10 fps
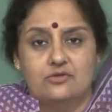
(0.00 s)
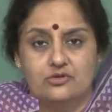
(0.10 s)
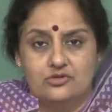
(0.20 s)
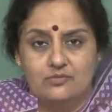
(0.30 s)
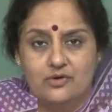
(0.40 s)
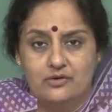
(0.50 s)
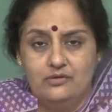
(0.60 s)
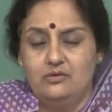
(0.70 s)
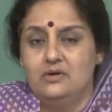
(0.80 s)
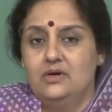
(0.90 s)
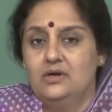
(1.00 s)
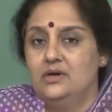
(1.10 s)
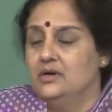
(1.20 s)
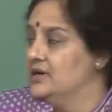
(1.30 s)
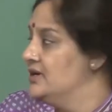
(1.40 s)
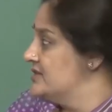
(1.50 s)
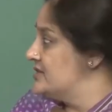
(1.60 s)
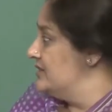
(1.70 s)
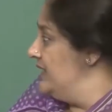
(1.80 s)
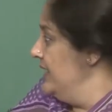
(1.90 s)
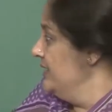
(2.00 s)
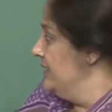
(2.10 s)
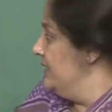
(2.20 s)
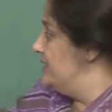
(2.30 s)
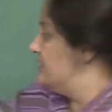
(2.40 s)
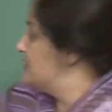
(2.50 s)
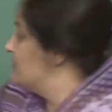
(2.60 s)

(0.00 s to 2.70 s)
to go tomorrow? So, then it